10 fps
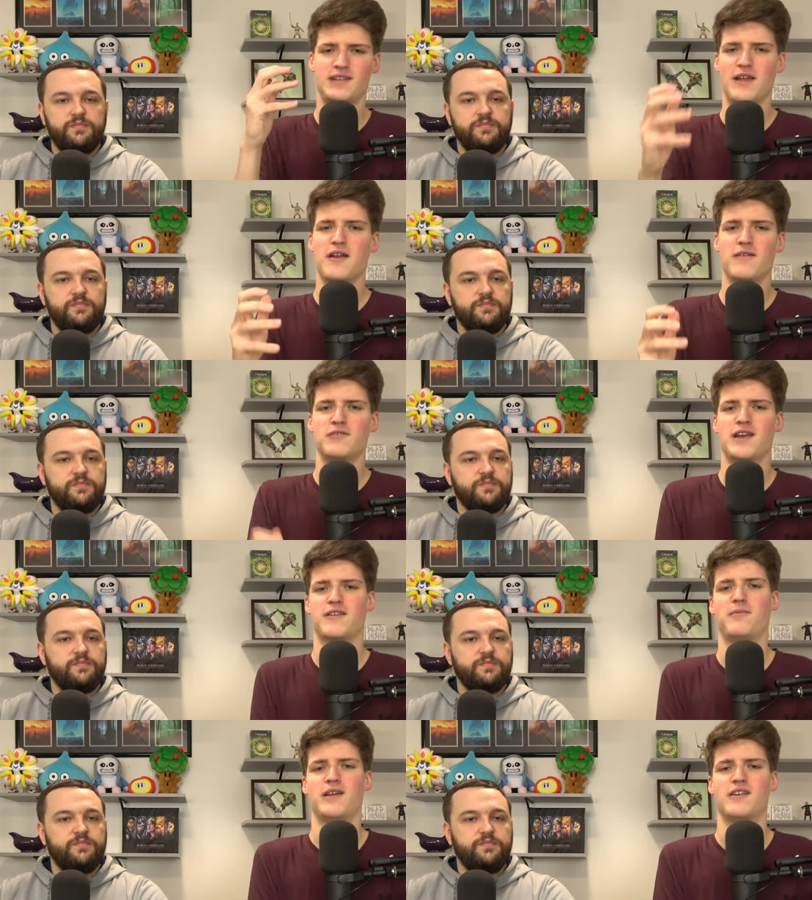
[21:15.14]
Speaker 1: now you have what
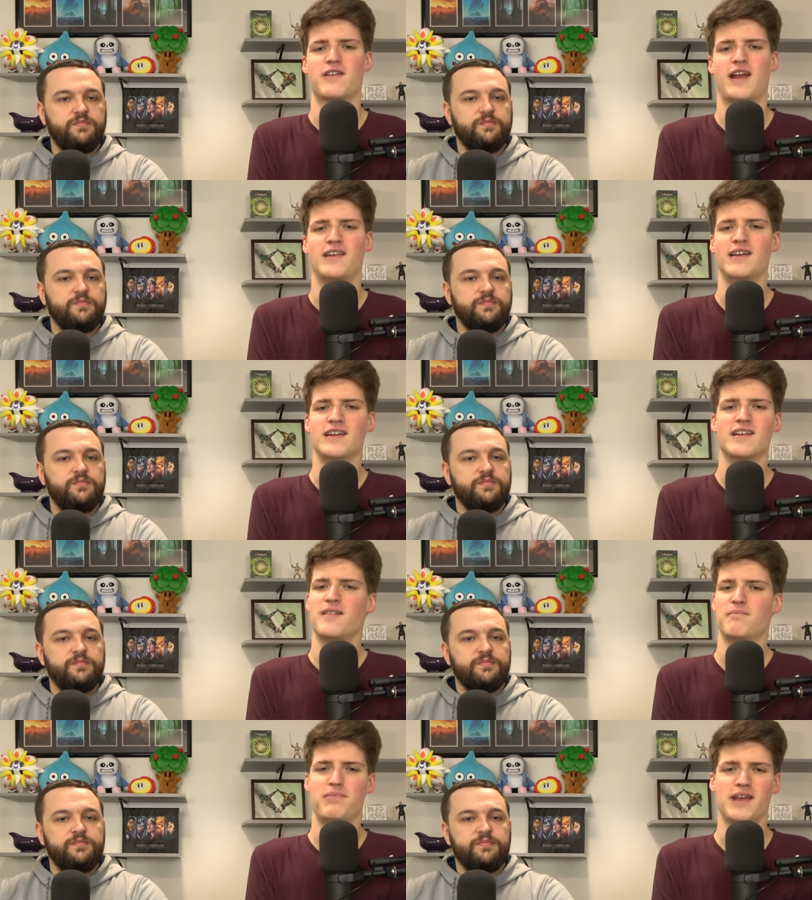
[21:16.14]
deck you're playing in your head.
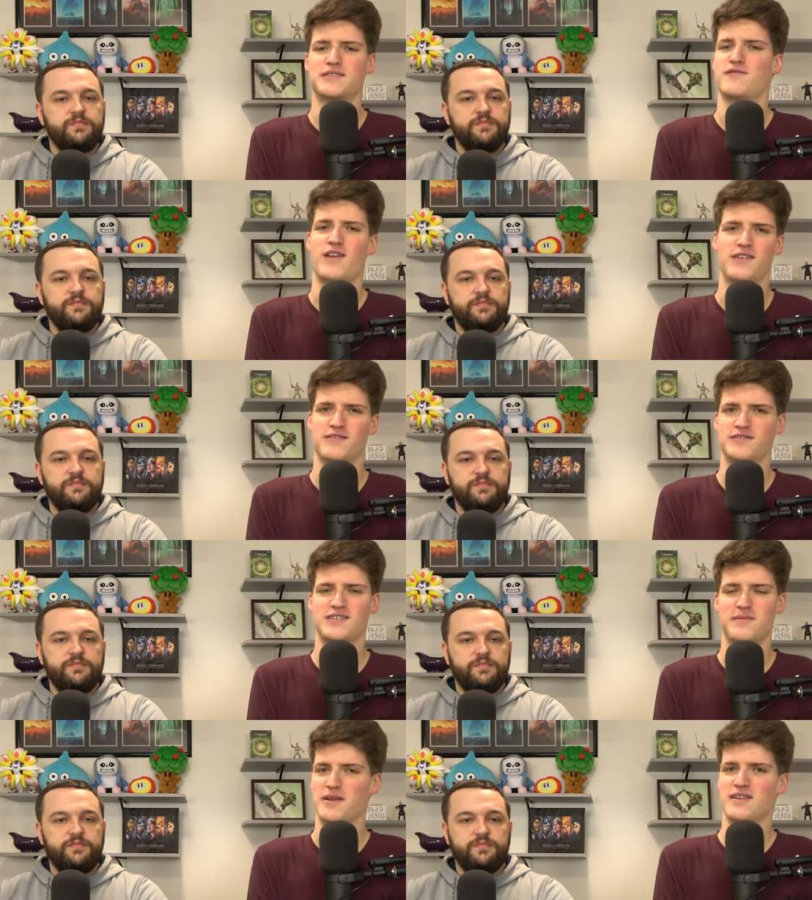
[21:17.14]
Biggest offenders.
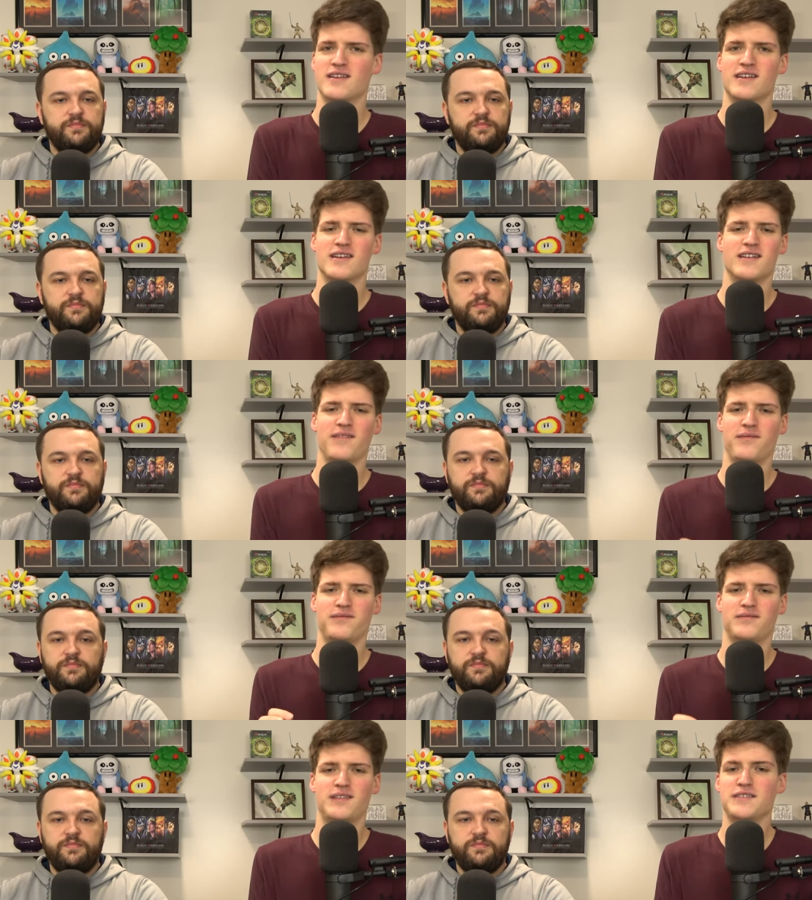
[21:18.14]
I mean,
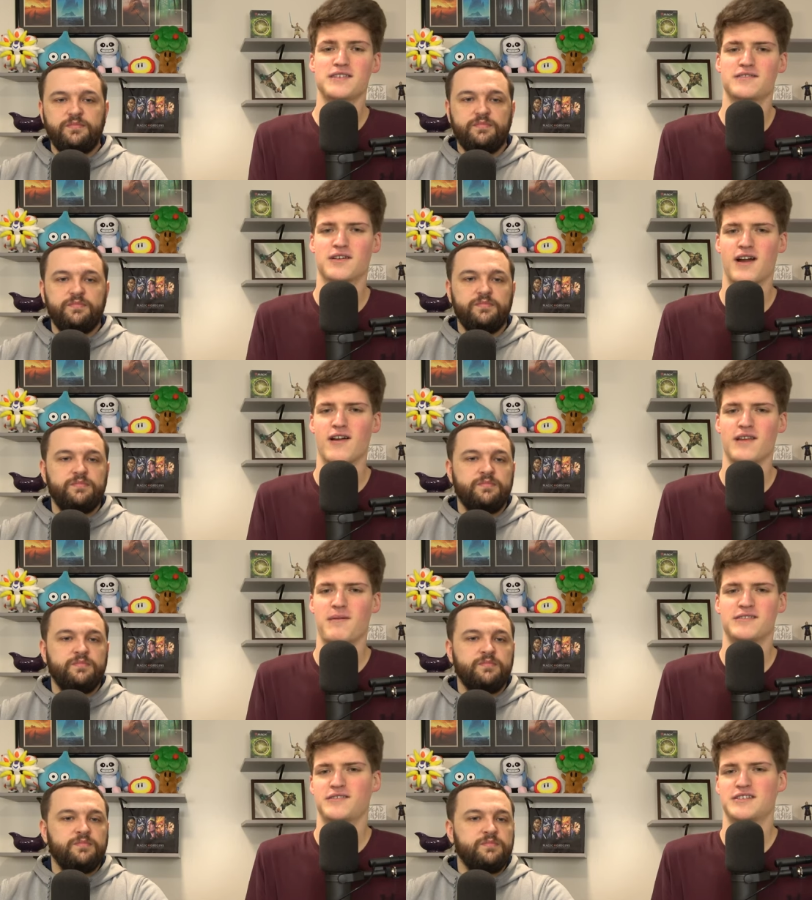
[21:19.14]
this is the card that
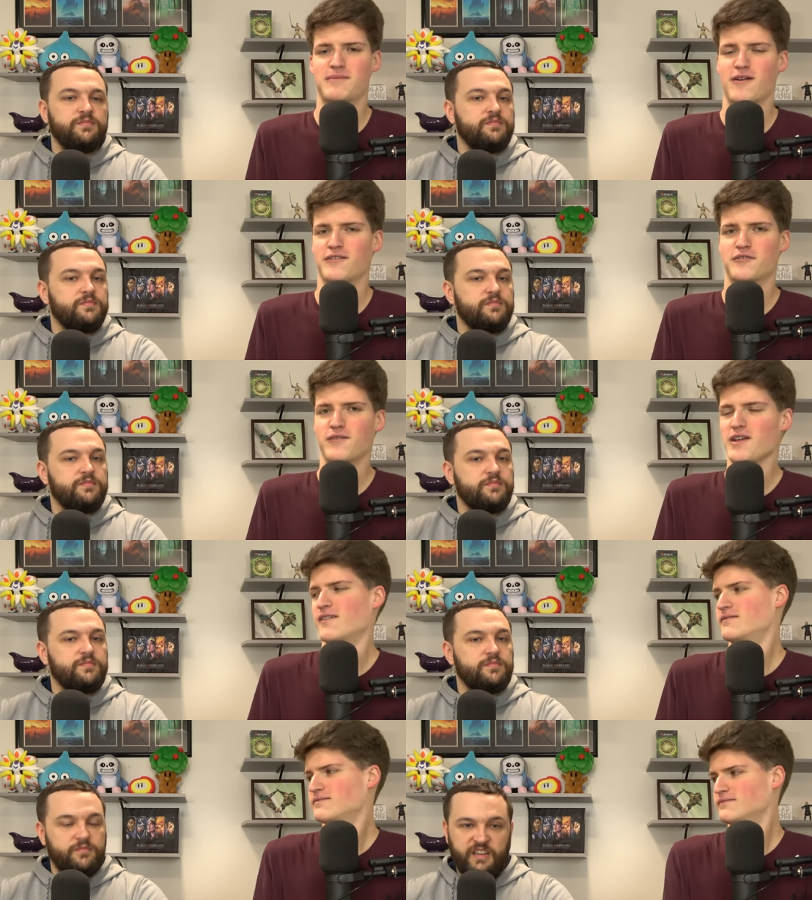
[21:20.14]
basically inspired this whole
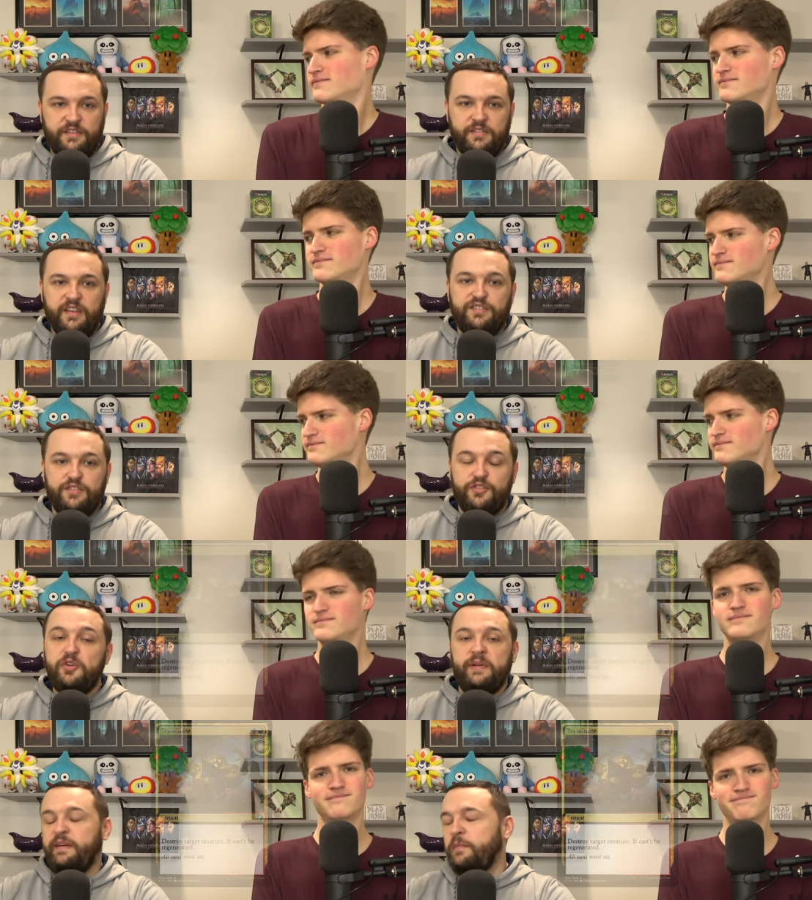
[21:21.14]
video.
Speaker 2: Yes, it's
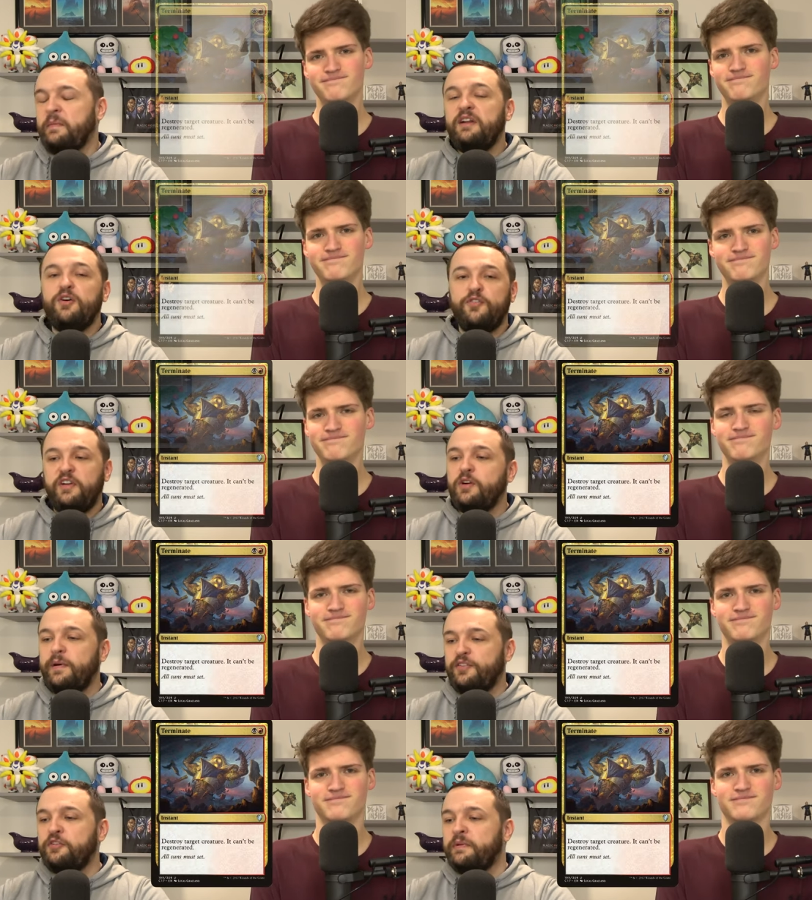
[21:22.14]
Terminate. We made a whole video
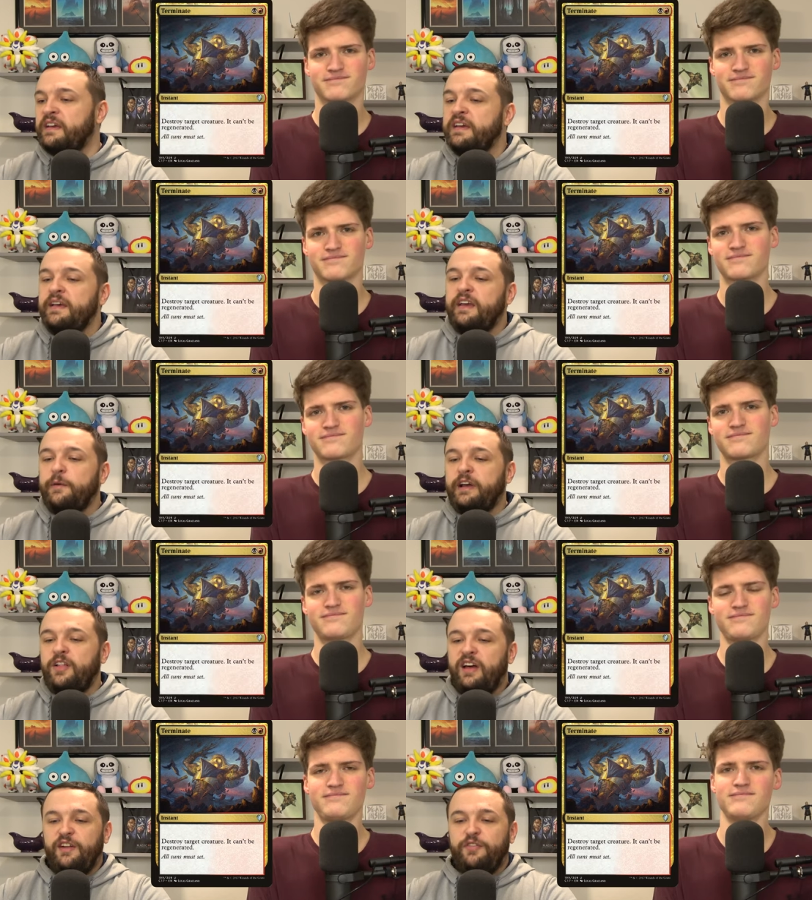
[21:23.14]
about Terminate, and we got a
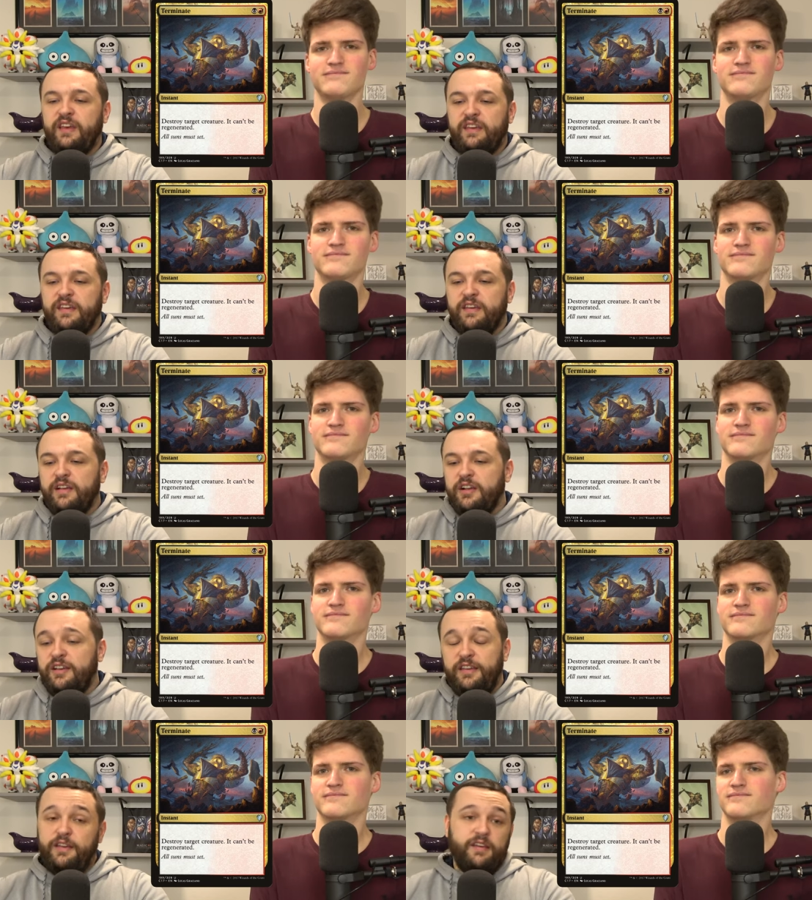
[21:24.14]
lot of like
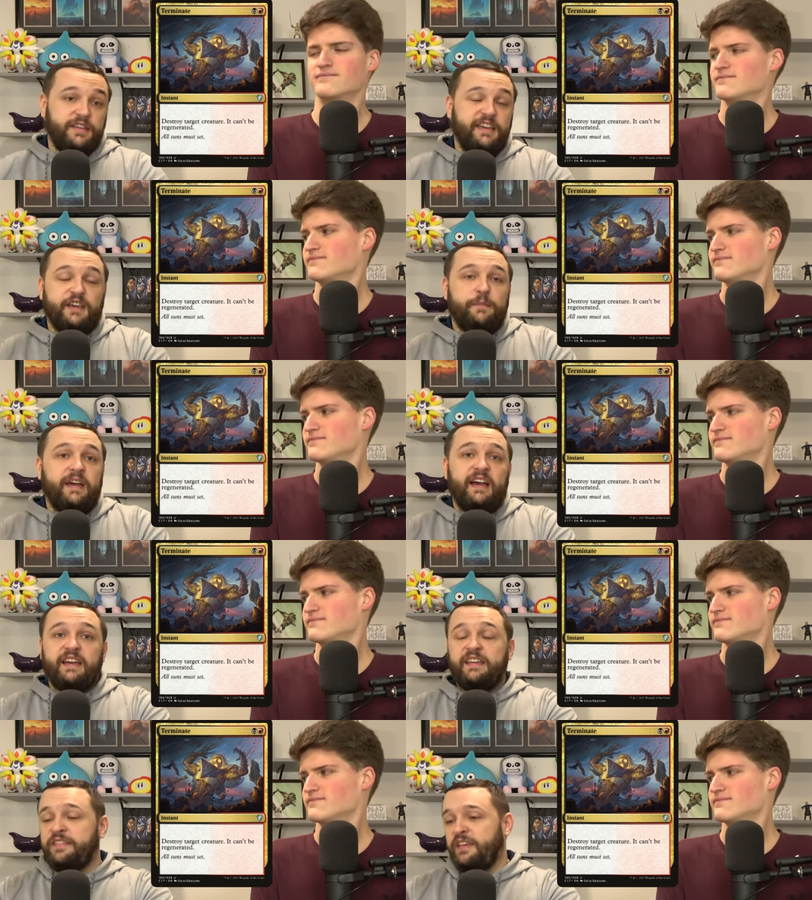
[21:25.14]

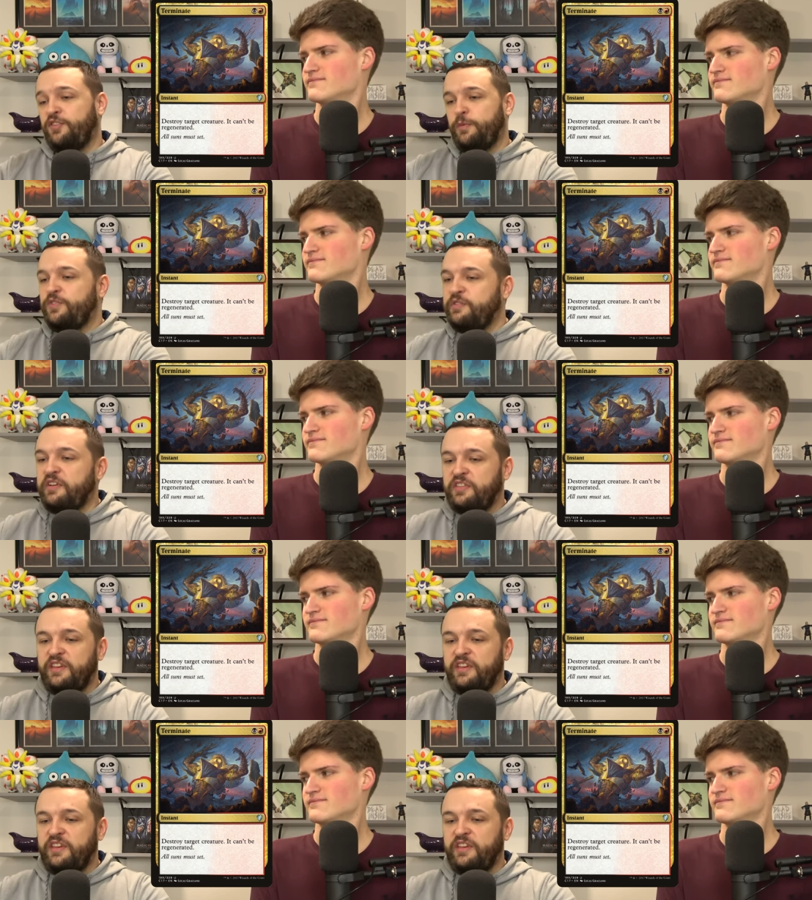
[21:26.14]
kickback and like specific